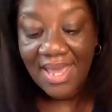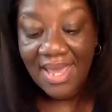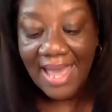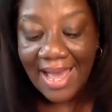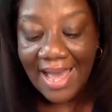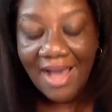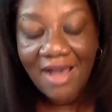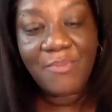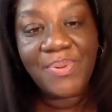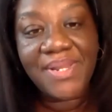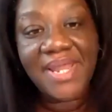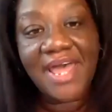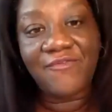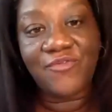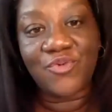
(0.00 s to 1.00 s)
how
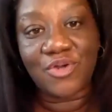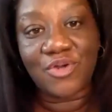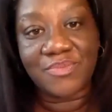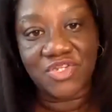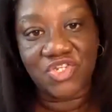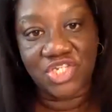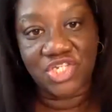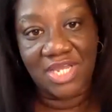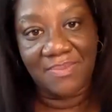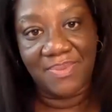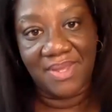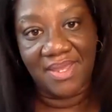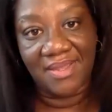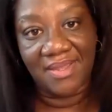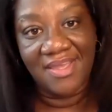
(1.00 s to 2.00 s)
platforms are
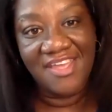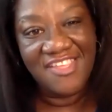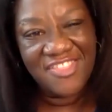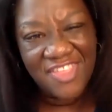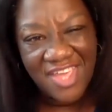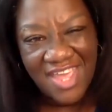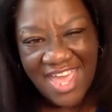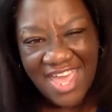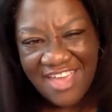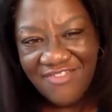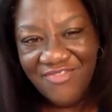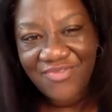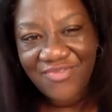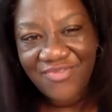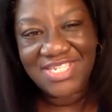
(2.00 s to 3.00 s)
shaping the
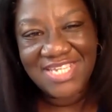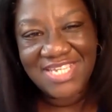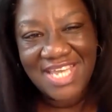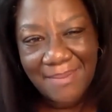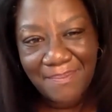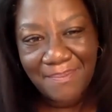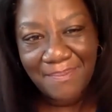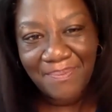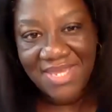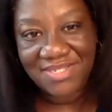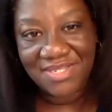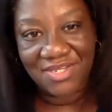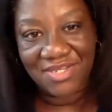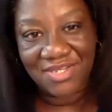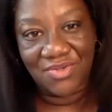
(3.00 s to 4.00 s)
everyday
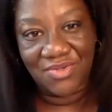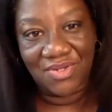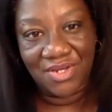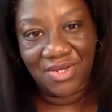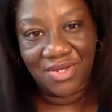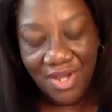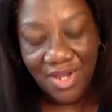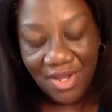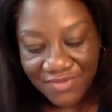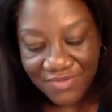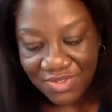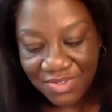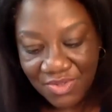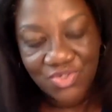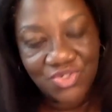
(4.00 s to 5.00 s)
basic unit of
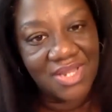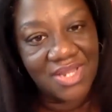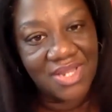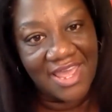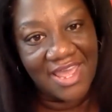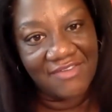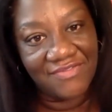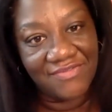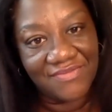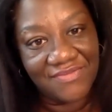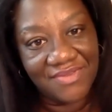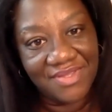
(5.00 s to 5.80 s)
social life?